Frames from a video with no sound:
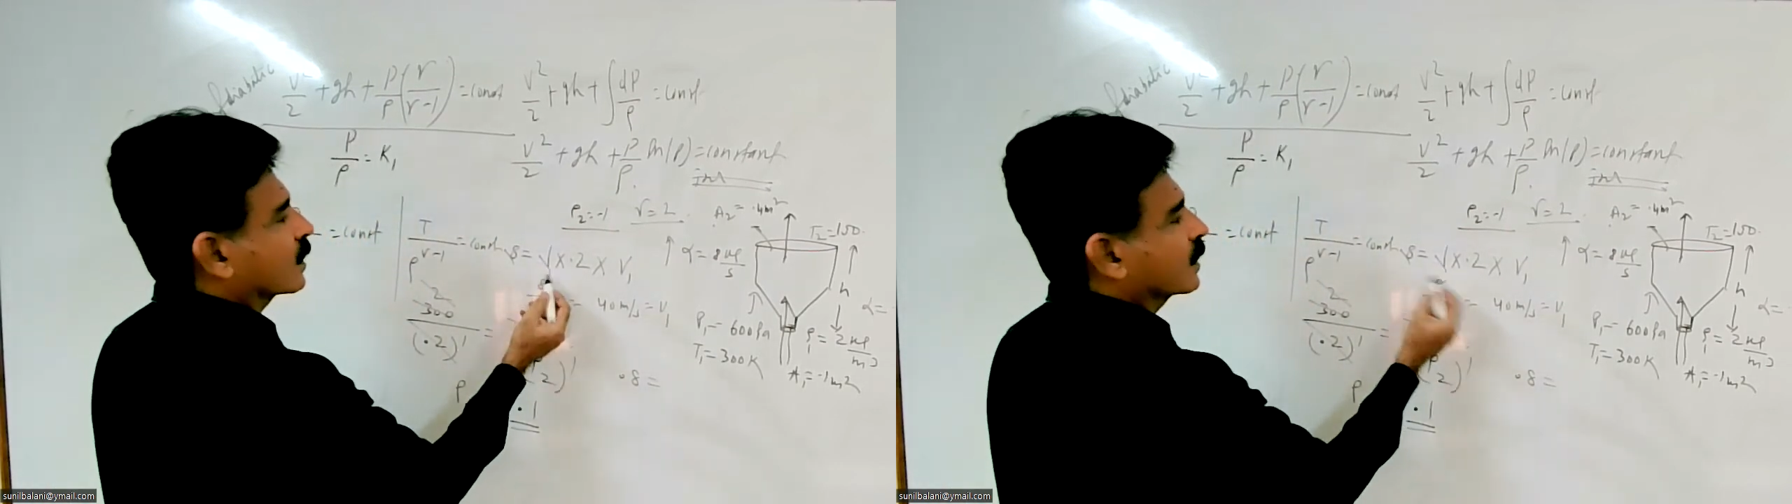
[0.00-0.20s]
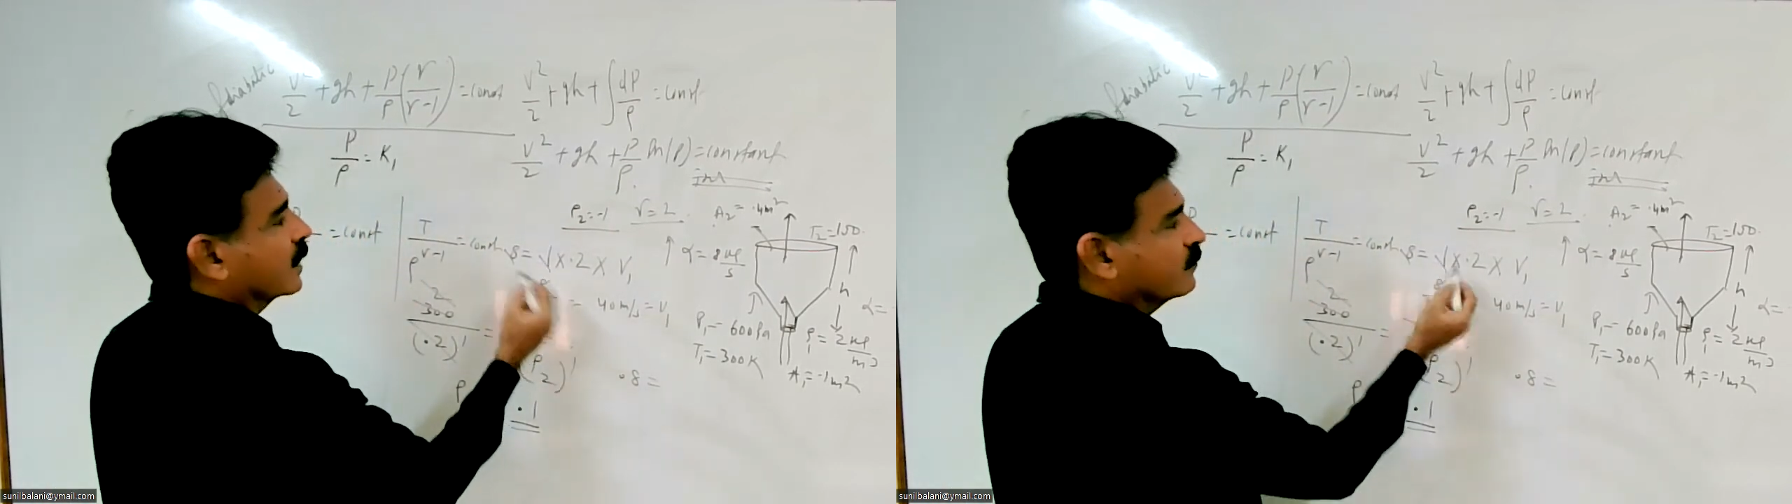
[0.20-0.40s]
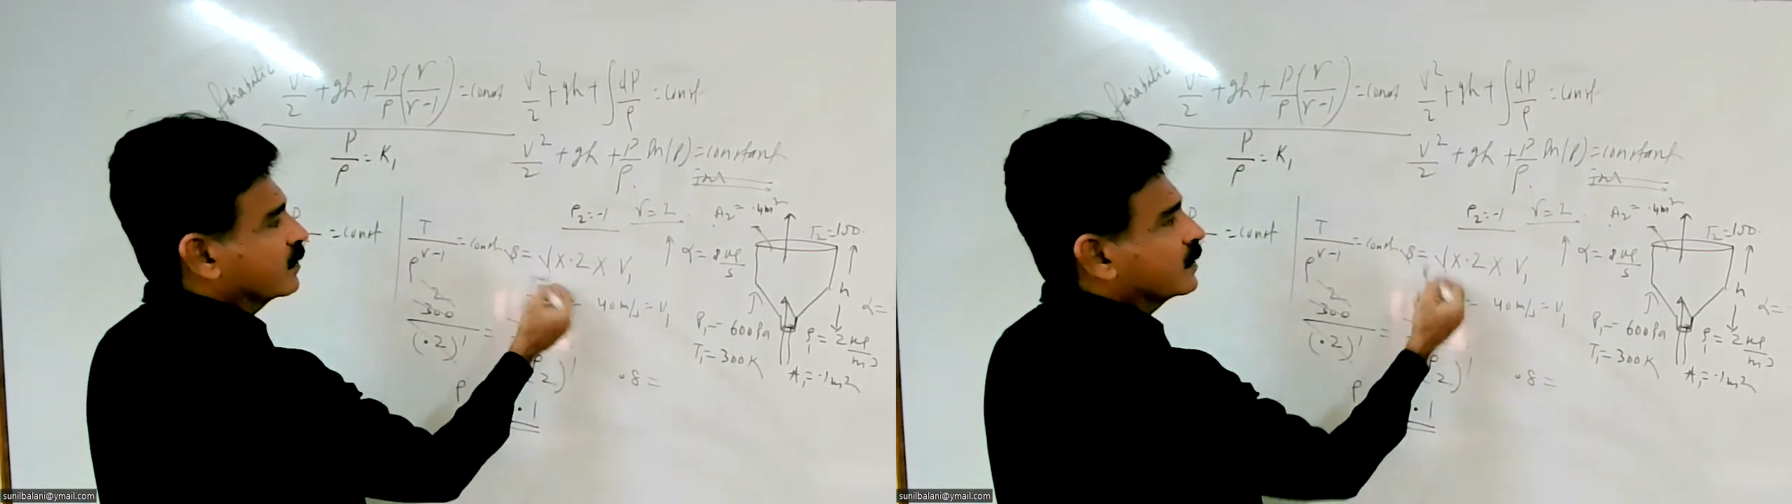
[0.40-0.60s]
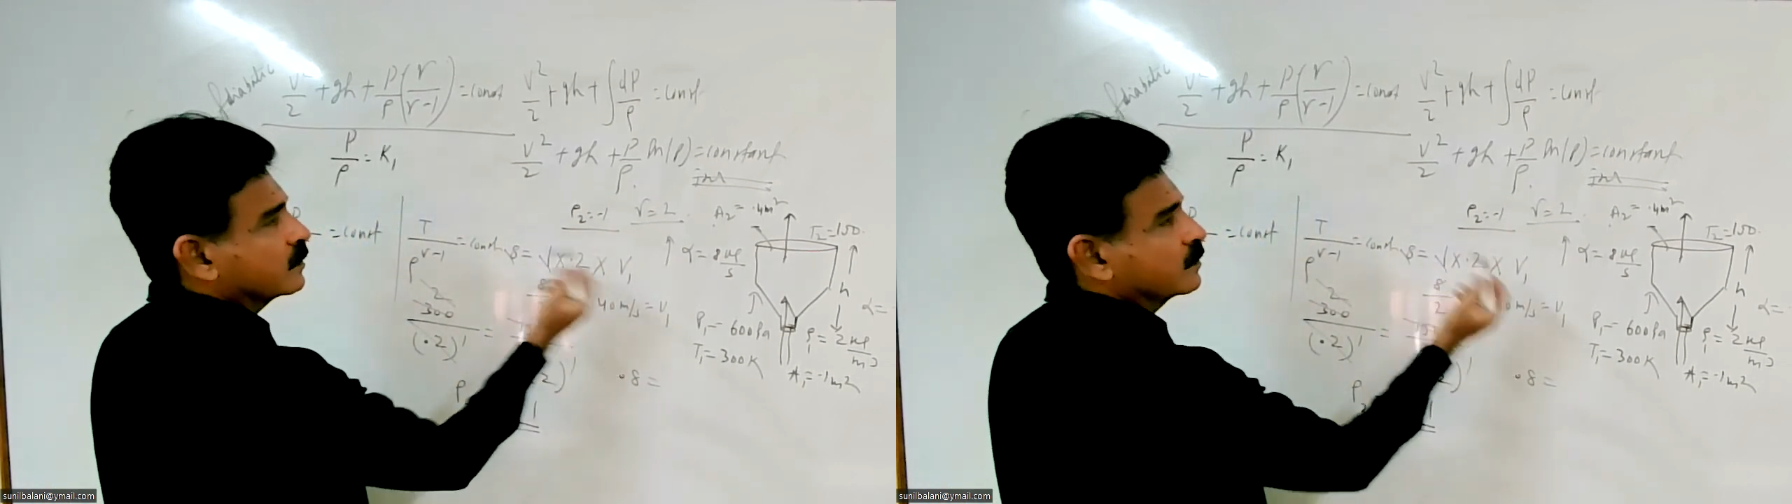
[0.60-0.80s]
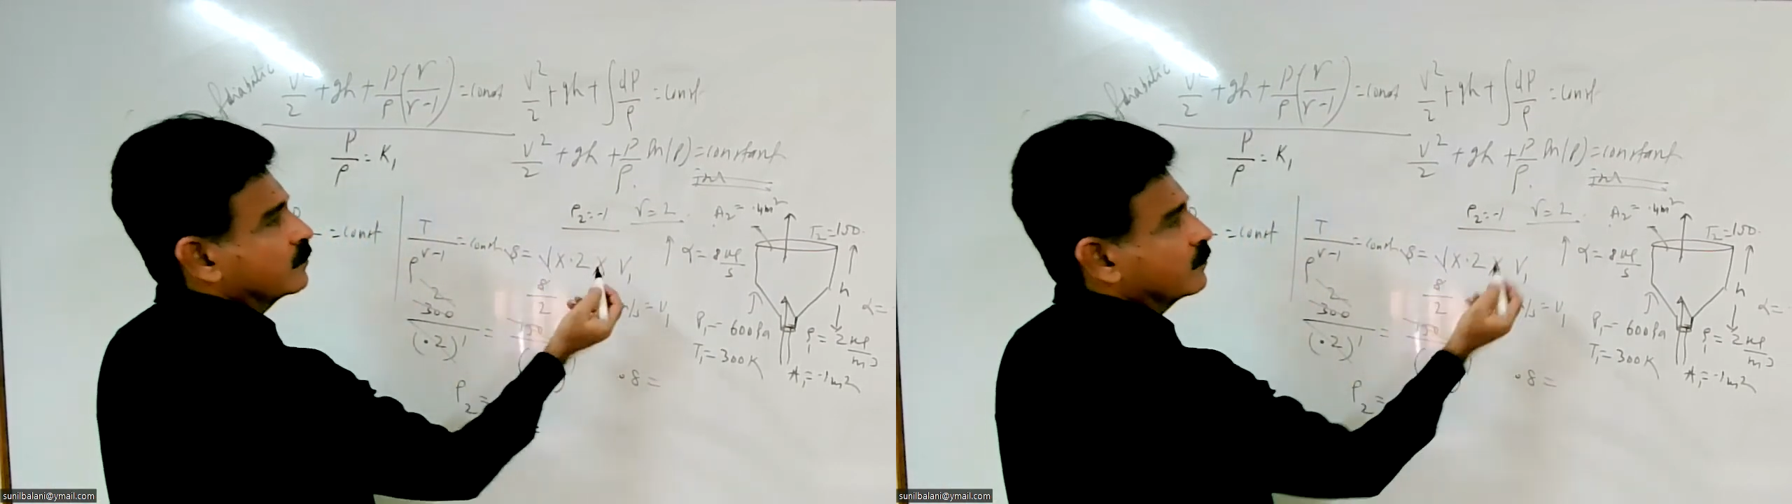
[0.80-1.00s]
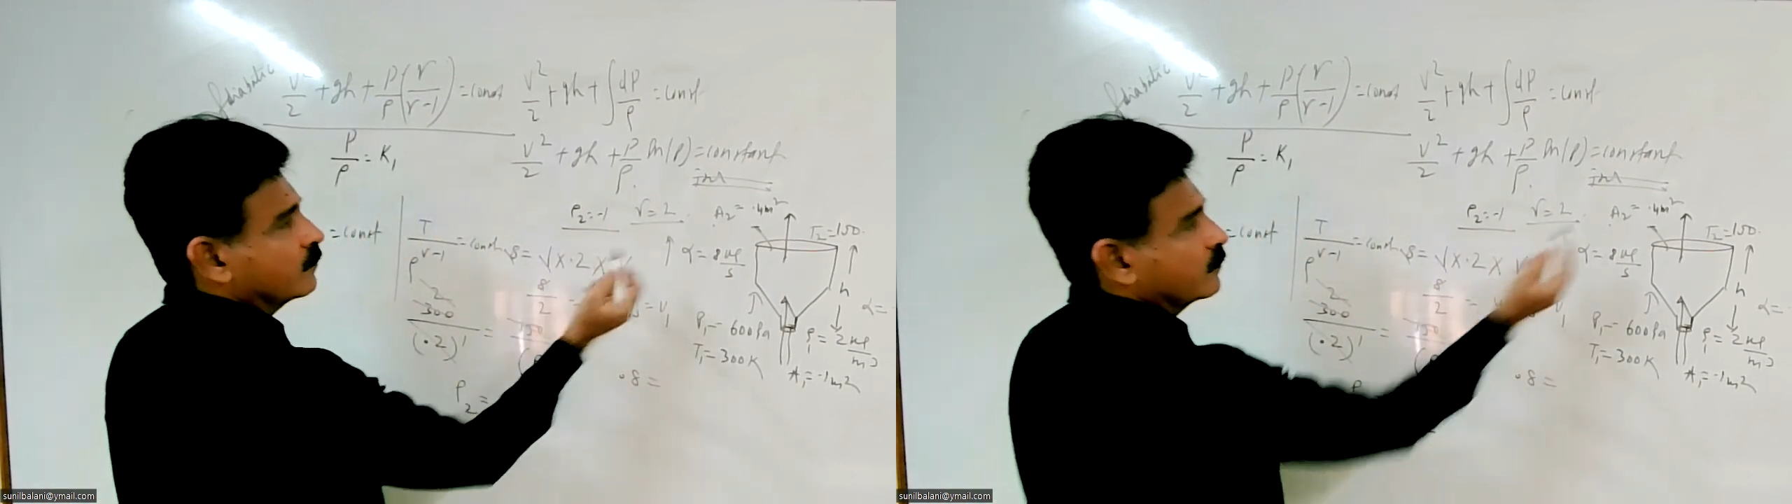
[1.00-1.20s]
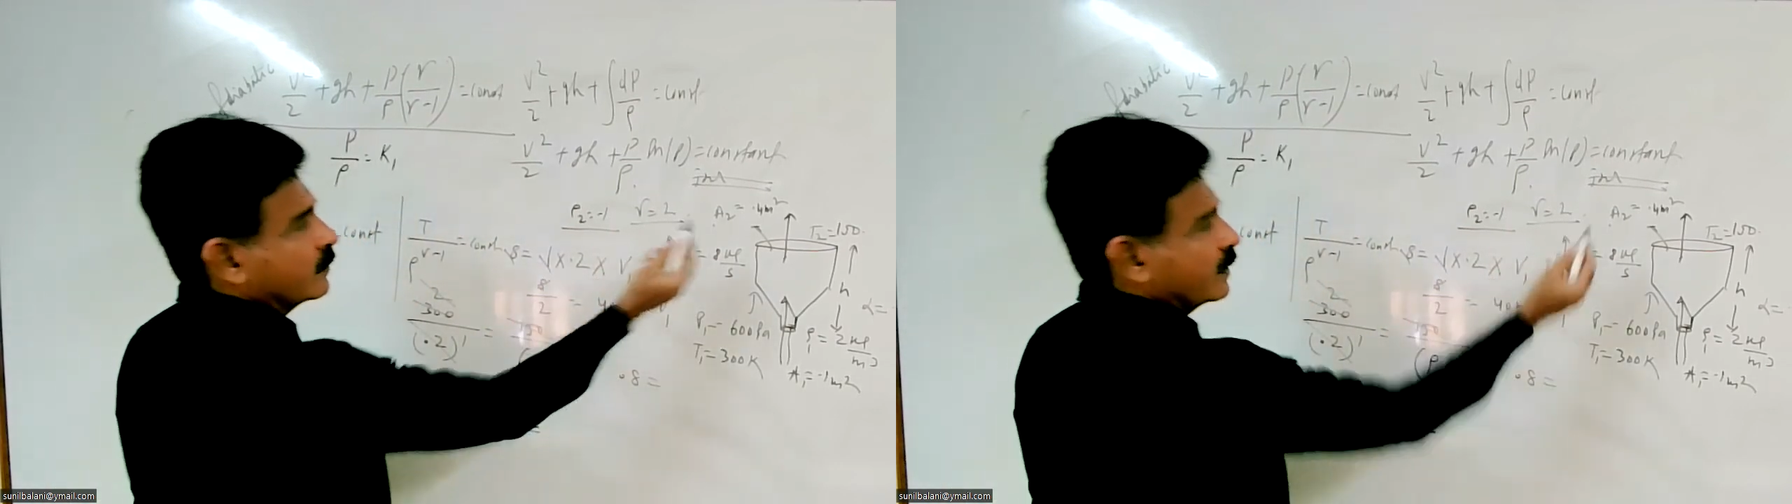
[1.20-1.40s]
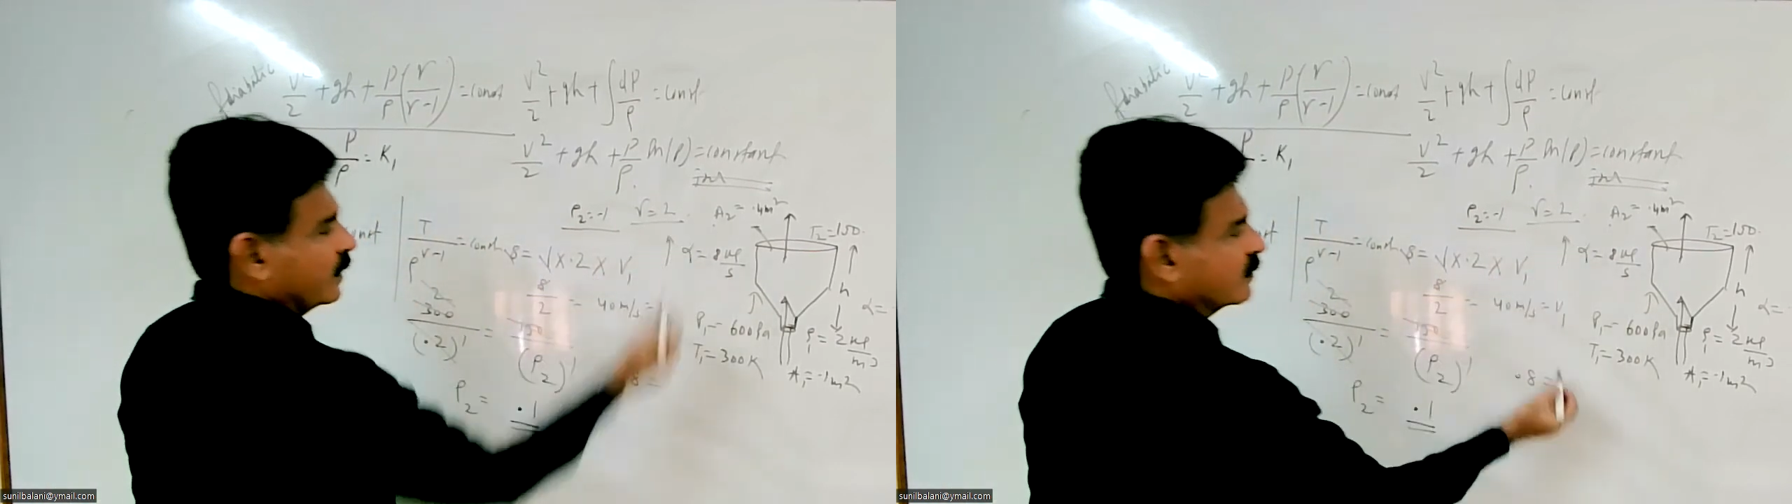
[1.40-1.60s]
A1
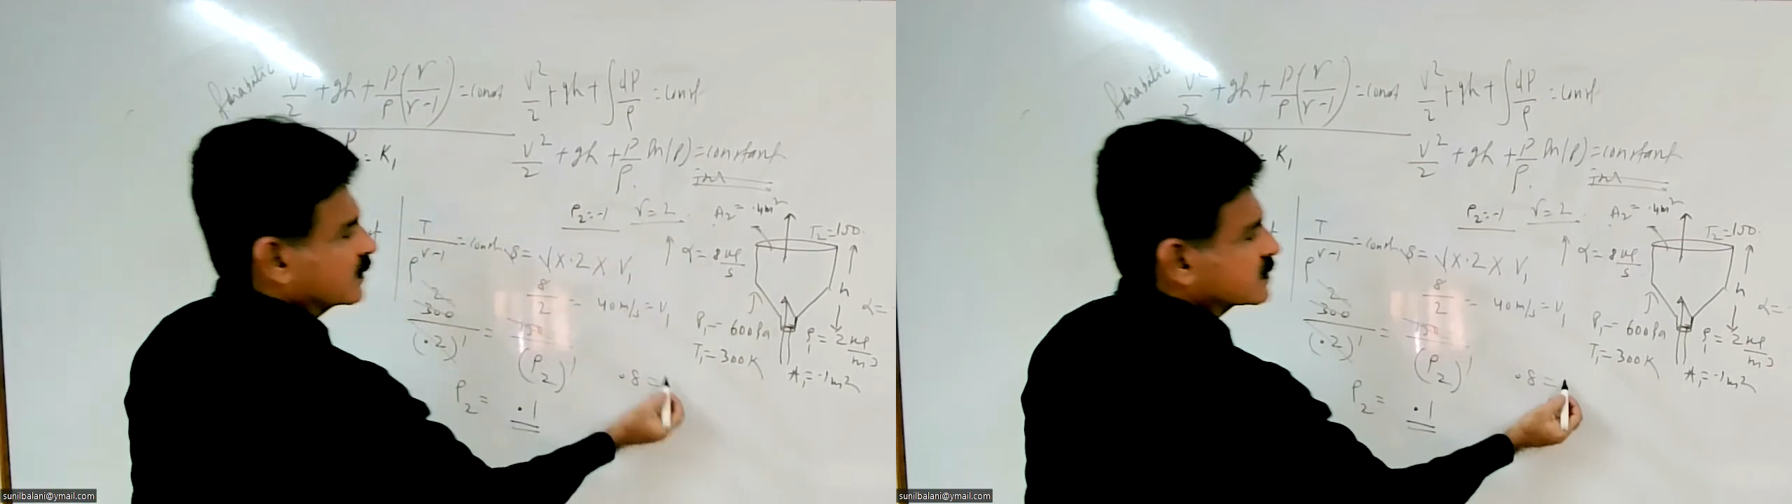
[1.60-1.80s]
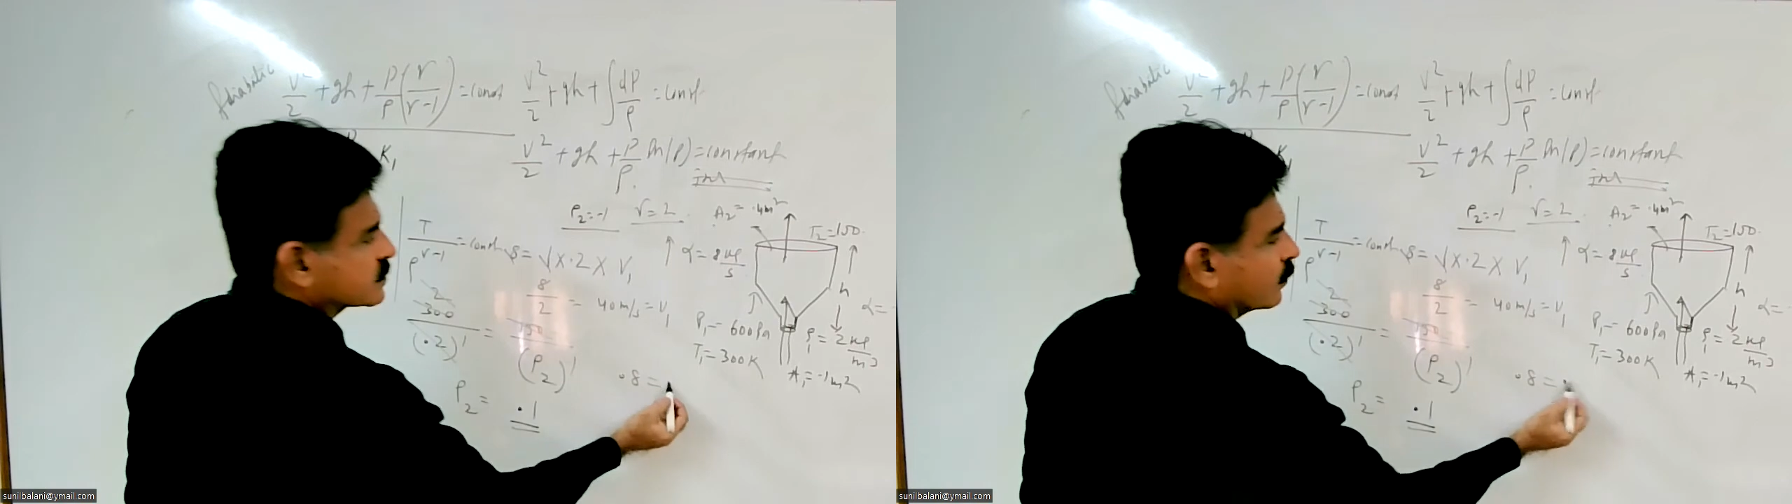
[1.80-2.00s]
is